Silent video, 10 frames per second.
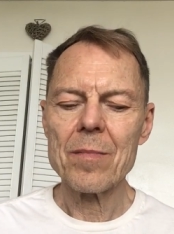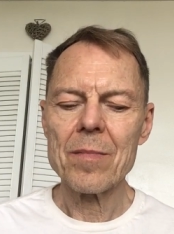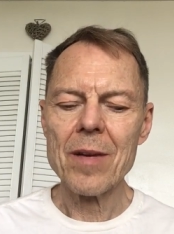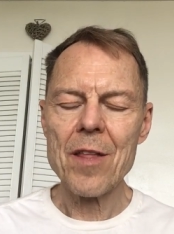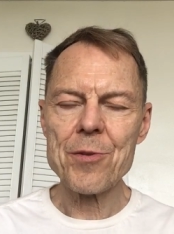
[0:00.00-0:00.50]

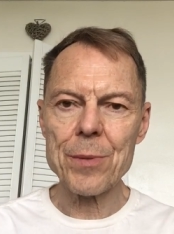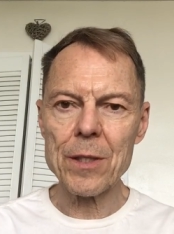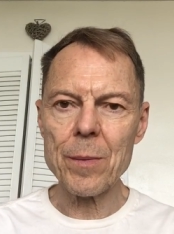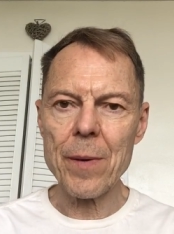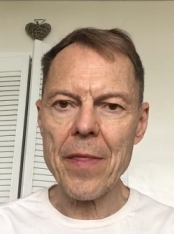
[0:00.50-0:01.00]
not thrilled
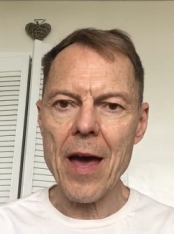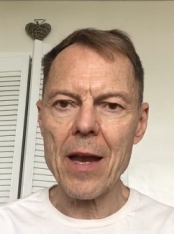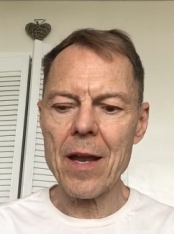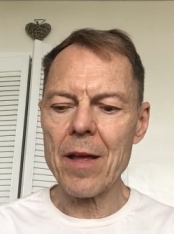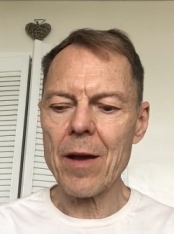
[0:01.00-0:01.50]
about
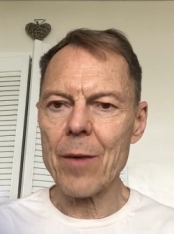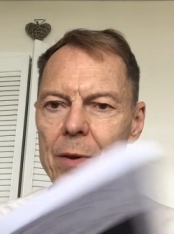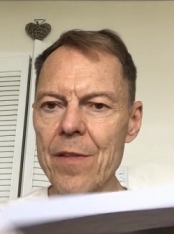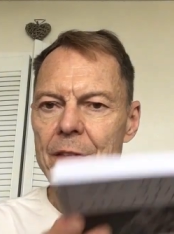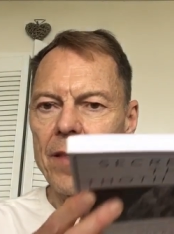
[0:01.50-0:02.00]
that. I would
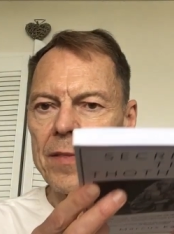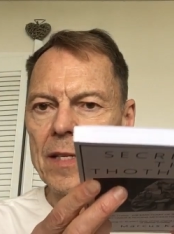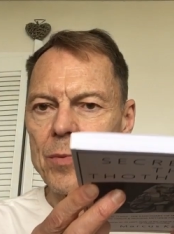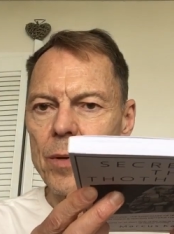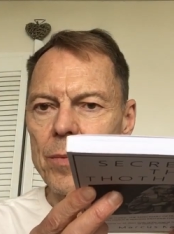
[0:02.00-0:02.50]
have thought
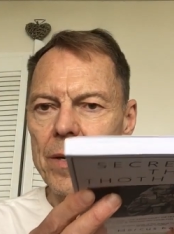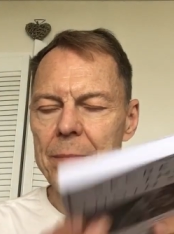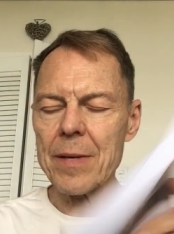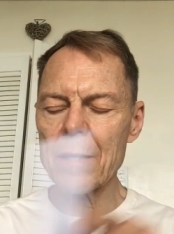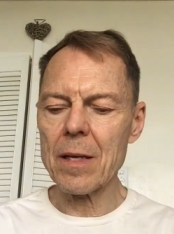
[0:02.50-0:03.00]
this one would have
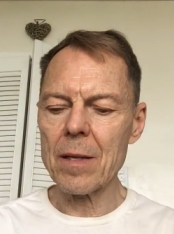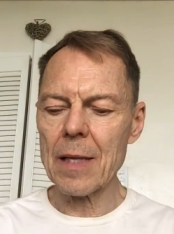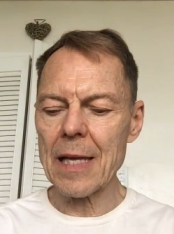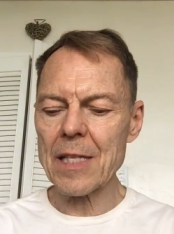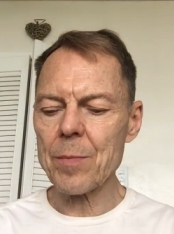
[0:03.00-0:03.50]
been
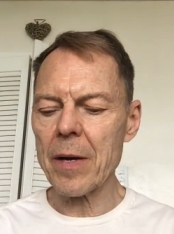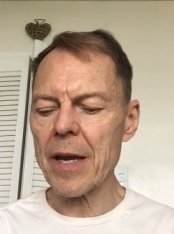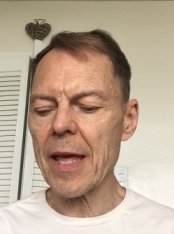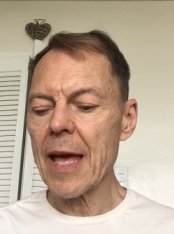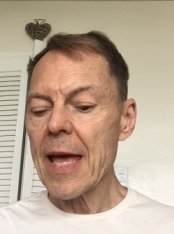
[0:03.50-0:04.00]
less
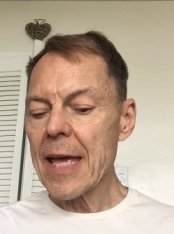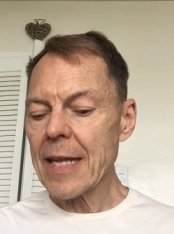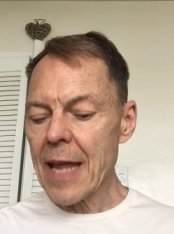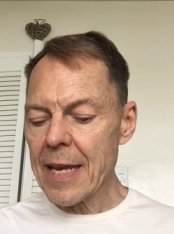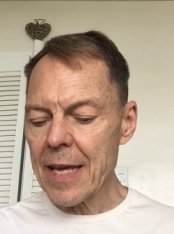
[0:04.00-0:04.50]
money. In
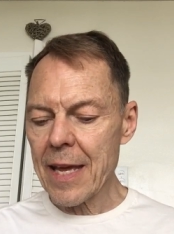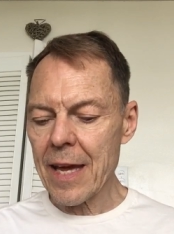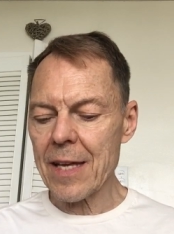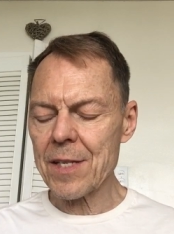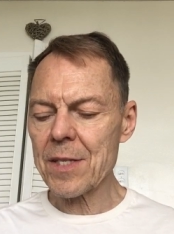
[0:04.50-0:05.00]
any
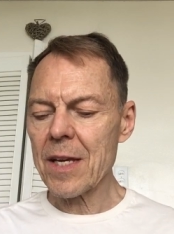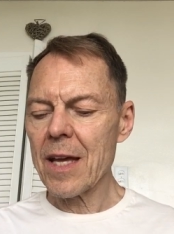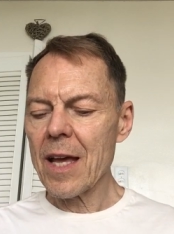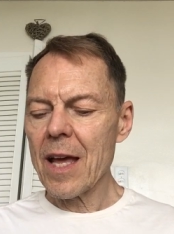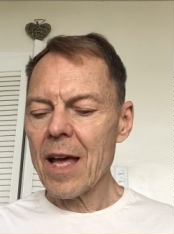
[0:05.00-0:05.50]
case,
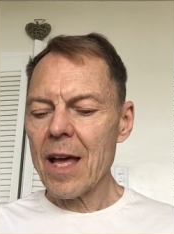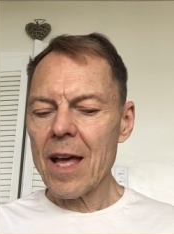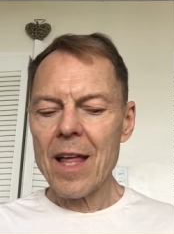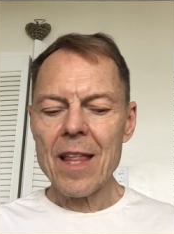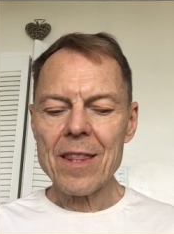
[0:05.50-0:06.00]

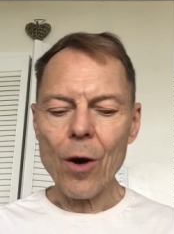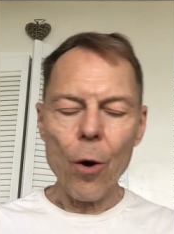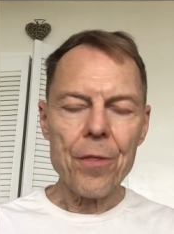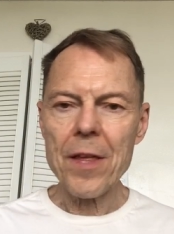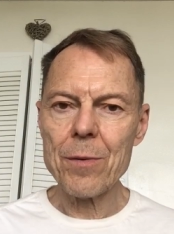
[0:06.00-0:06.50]
the
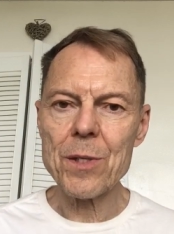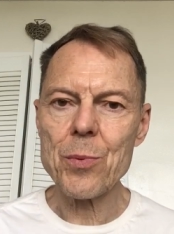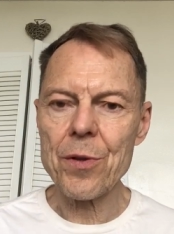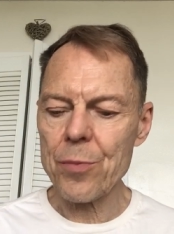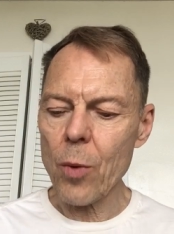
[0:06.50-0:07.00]
whole thing was
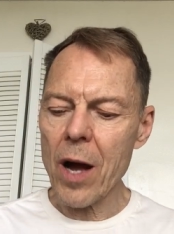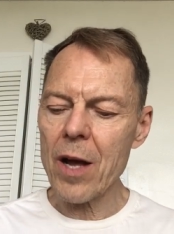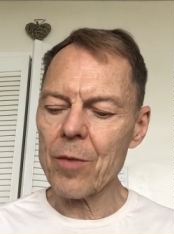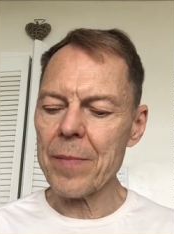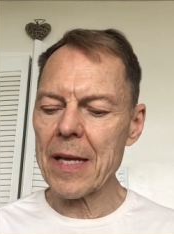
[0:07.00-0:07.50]

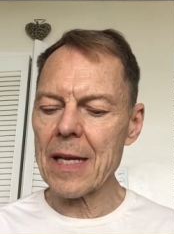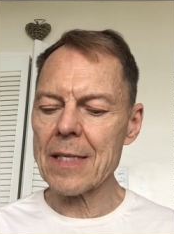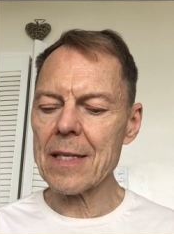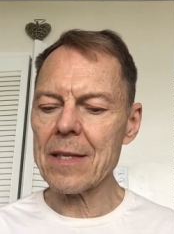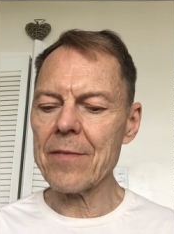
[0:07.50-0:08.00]
worthwhile because
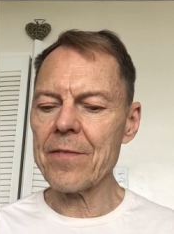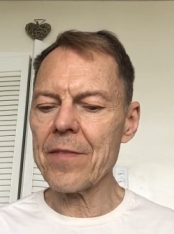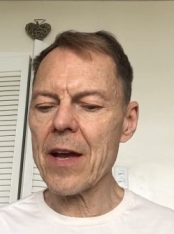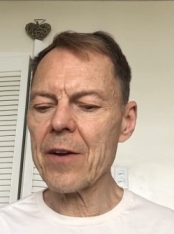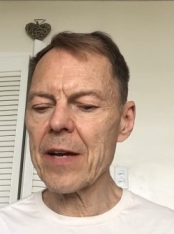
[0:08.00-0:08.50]
at the
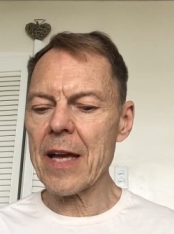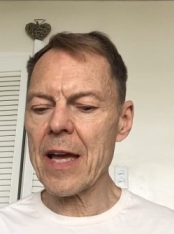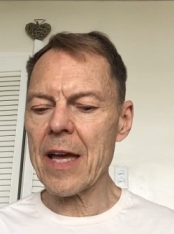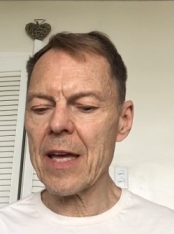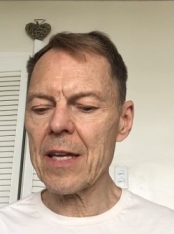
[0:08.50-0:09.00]
very
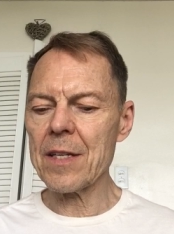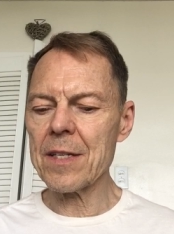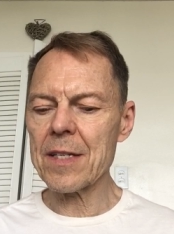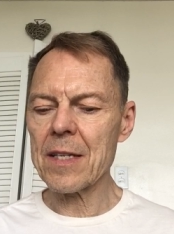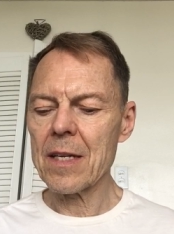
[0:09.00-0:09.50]
end
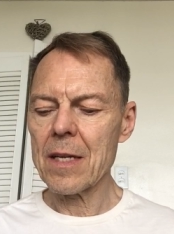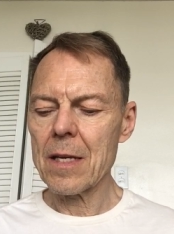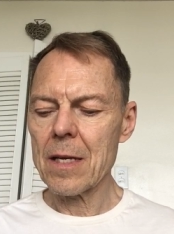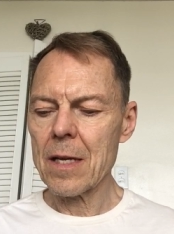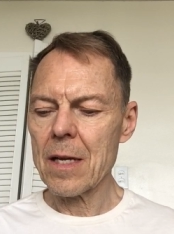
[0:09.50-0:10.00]

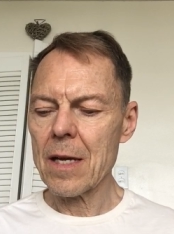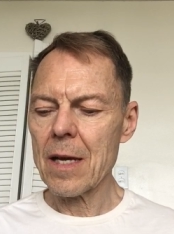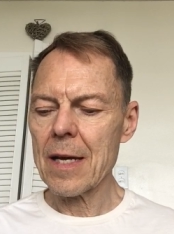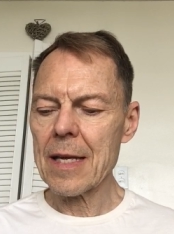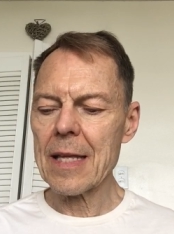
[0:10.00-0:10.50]

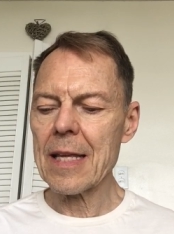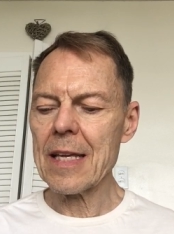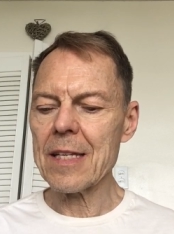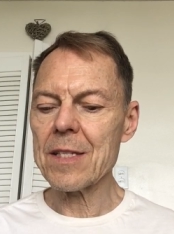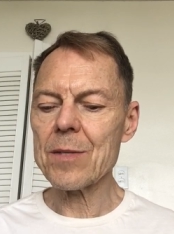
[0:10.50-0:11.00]

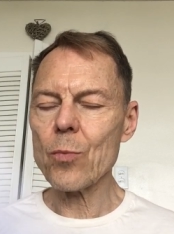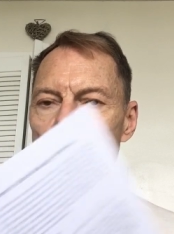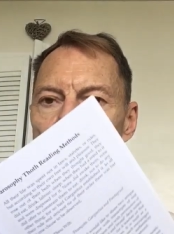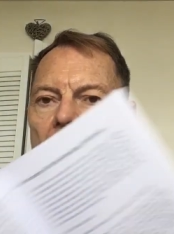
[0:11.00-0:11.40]
is where